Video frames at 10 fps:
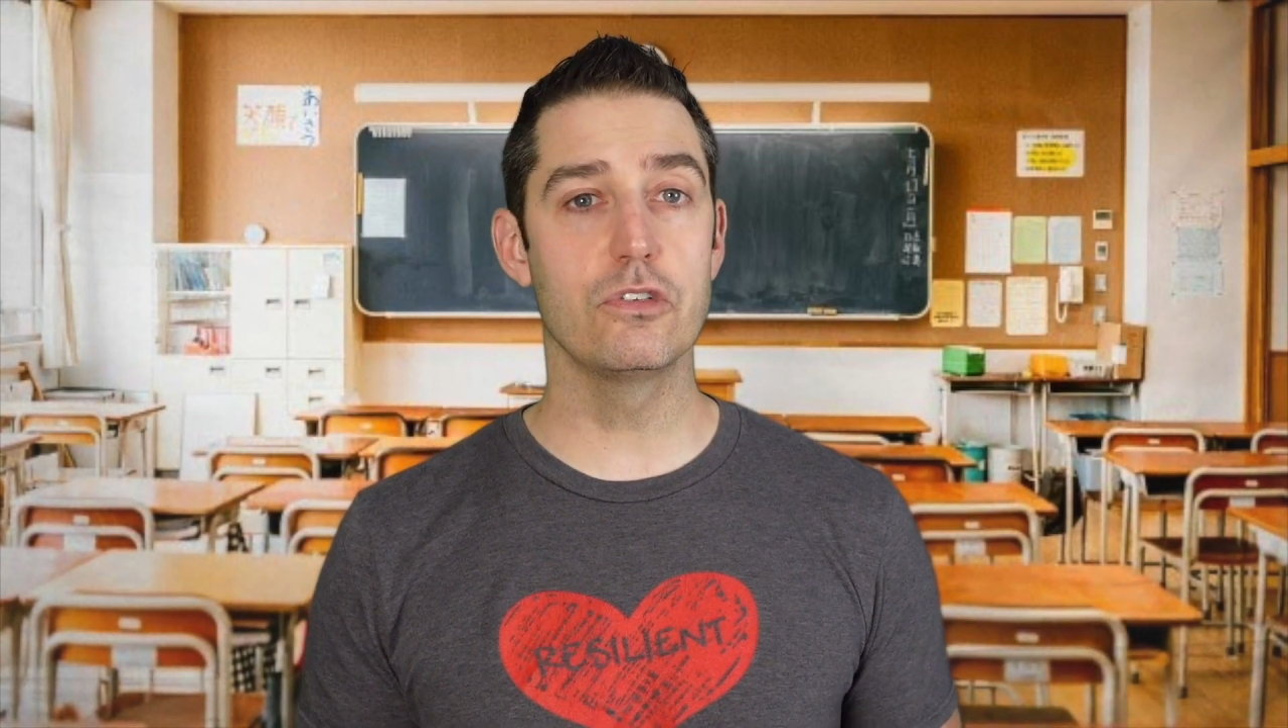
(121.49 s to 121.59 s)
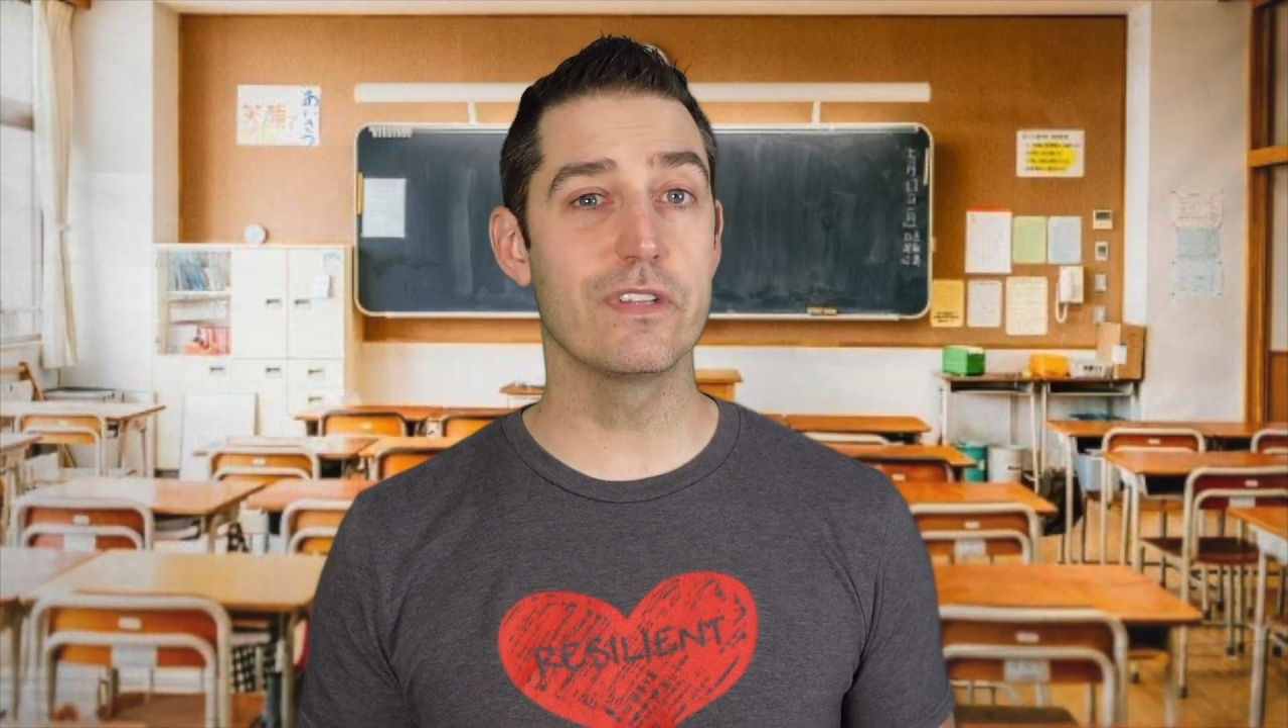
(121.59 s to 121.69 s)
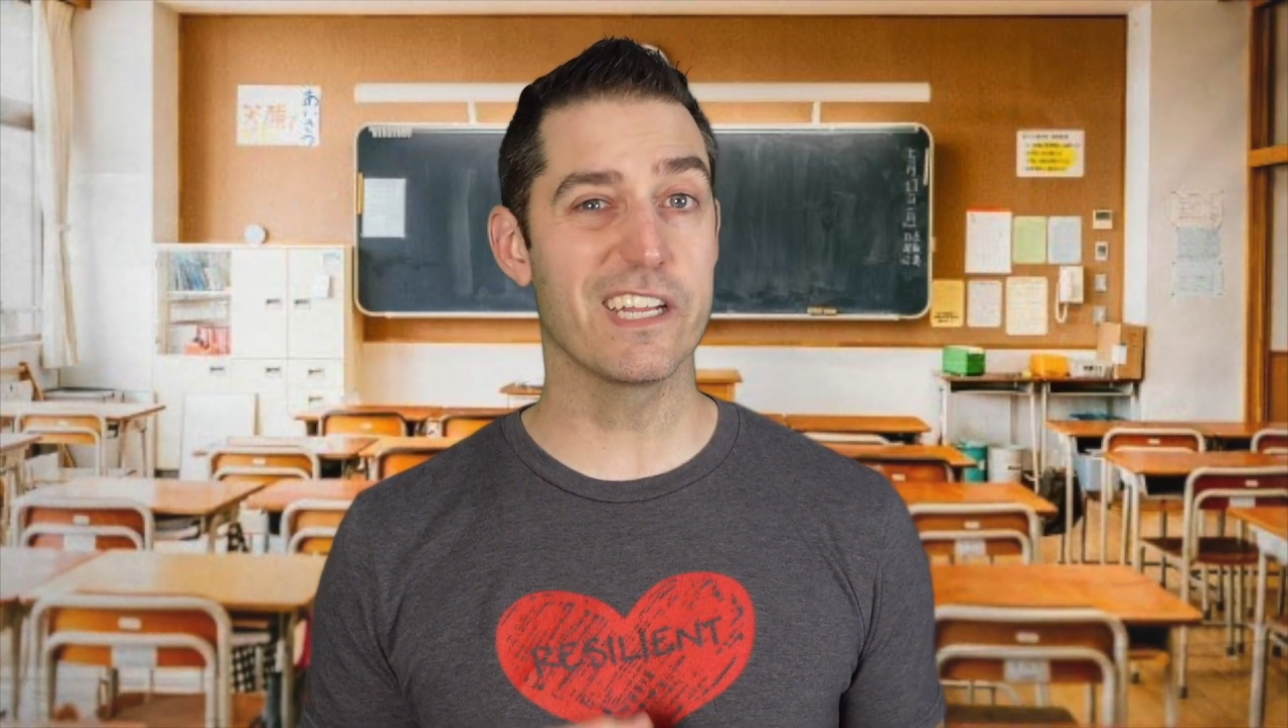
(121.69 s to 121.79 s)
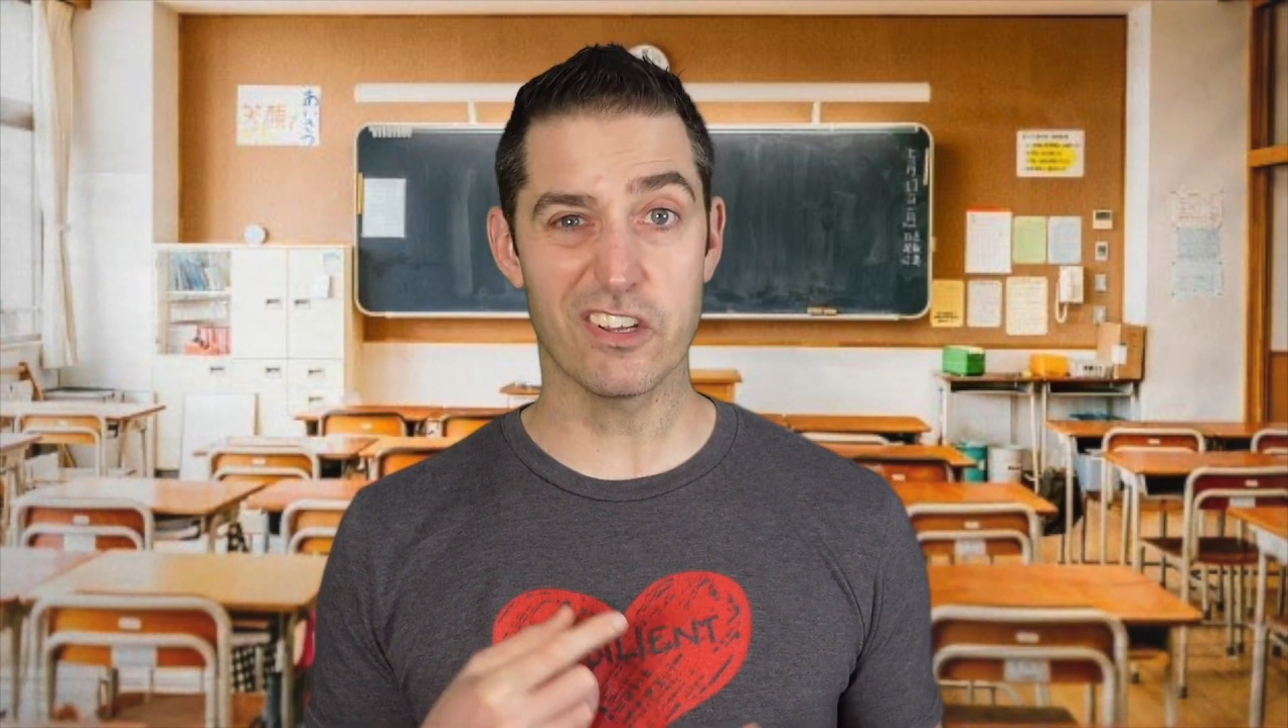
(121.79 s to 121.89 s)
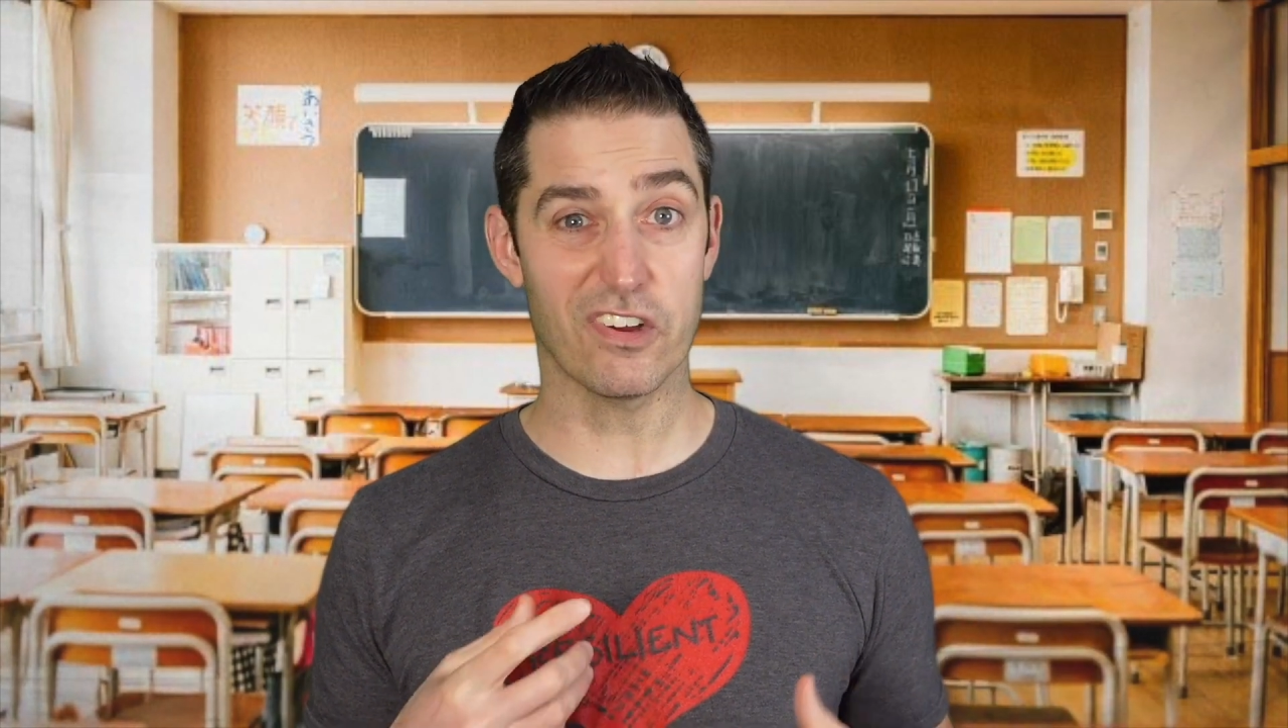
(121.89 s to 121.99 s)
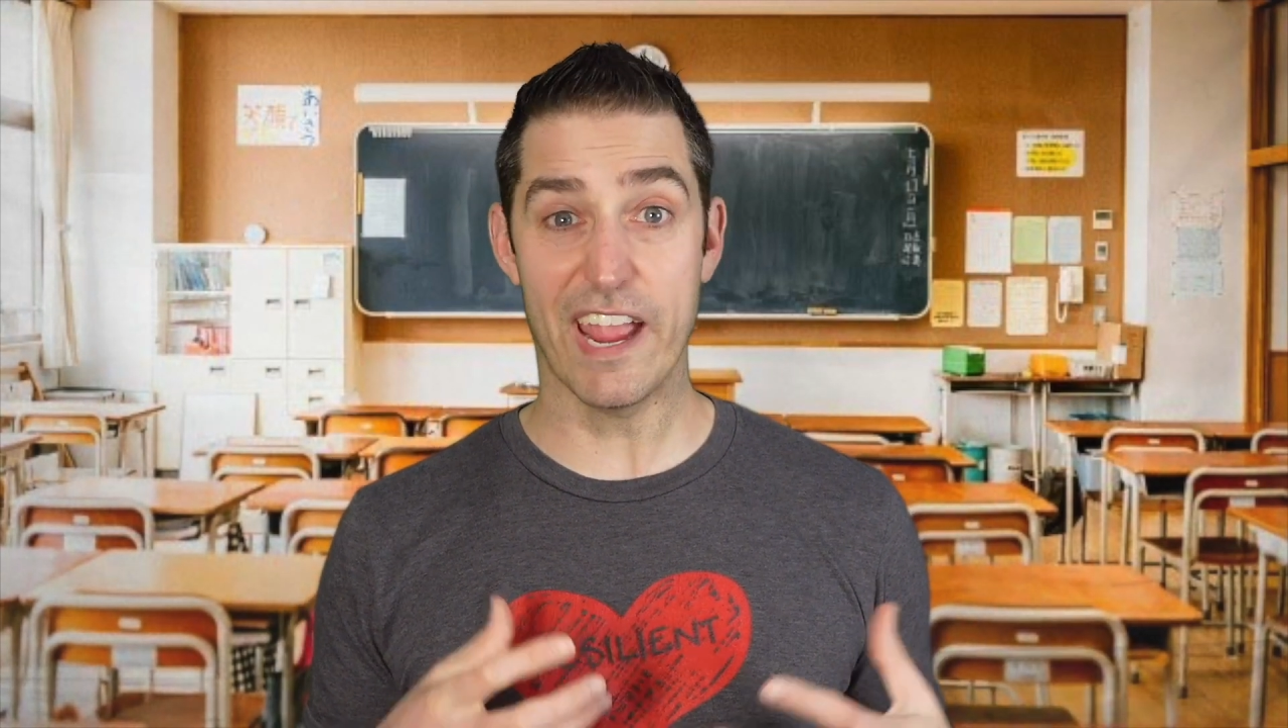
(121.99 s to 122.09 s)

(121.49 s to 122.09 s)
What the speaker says: you that your